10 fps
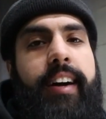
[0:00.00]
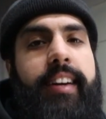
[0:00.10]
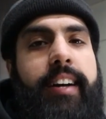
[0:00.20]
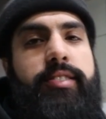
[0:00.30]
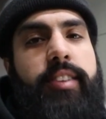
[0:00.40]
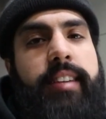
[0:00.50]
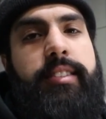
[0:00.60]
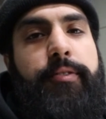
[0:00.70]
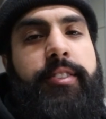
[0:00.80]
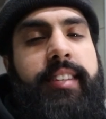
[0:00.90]
guys, so that's
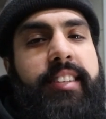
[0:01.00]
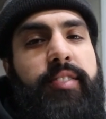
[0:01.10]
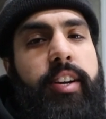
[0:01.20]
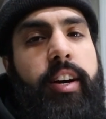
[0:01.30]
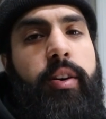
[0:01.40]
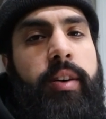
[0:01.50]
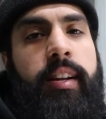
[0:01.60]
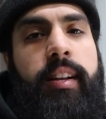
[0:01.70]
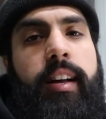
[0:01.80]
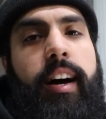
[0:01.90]
it for today's video.
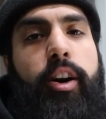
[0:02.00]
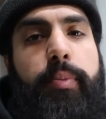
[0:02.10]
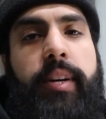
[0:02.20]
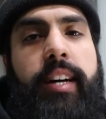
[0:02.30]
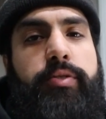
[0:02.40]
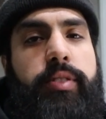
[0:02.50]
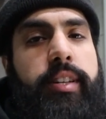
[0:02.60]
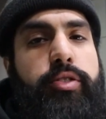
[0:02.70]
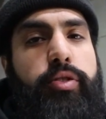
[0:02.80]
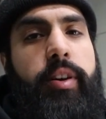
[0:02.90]
I hope you guys really
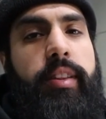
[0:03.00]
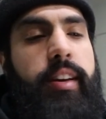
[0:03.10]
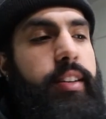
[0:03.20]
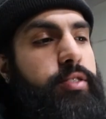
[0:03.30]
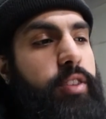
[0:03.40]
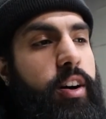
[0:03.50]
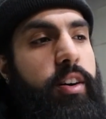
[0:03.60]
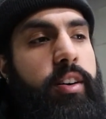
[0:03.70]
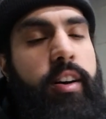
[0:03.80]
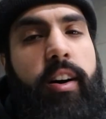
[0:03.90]
enjoyed the
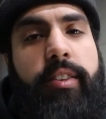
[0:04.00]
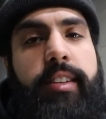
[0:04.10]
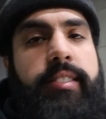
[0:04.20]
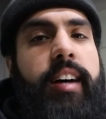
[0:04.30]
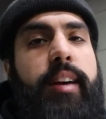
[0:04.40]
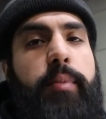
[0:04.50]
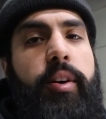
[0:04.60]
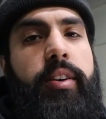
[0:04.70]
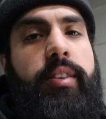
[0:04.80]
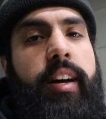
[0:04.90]
install on these side
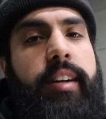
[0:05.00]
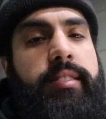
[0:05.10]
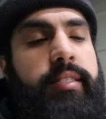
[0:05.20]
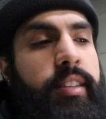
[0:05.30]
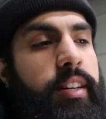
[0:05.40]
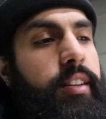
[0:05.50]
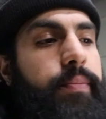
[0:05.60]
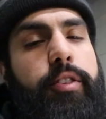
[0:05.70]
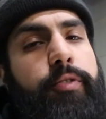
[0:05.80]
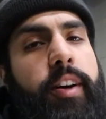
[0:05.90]
marker lights.
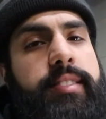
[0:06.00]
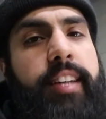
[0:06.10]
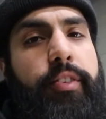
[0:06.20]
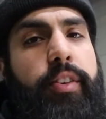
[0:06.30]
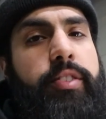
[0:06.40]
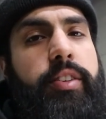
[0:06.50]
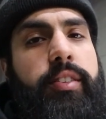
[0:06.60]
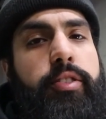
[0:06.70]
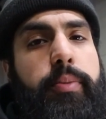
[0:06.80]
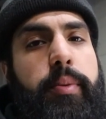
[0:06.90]
The fronts definitely took a
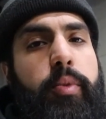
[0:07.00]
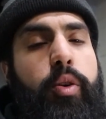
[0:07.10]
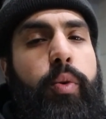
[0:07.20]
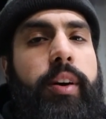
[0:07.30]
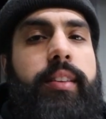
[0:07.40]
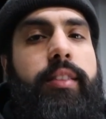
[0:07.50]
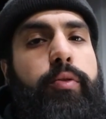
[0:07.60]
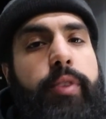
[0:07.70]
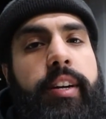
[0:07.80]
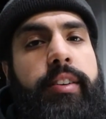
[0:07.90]
little bit more work than the
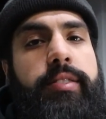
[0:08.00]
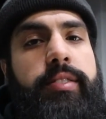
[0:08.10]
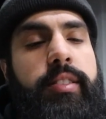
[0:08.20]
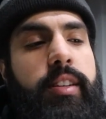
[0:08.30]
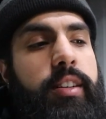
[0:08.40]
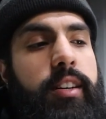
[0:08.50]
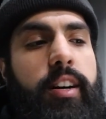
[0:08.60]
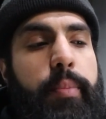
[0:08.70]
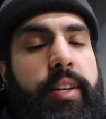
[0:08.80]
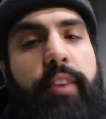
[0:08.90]
rears,
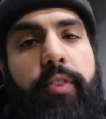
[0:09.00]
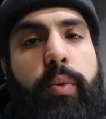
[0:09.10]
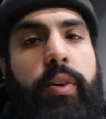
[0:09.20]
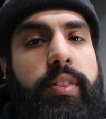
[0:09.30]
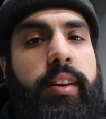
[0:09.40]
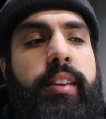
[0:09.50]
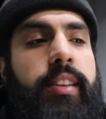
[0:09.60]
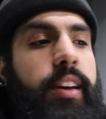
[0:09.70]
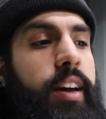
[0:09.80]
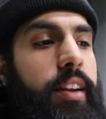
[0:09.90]
but definitely worth it in
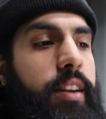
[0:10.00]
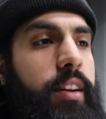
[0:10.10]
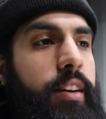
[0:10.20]
the end.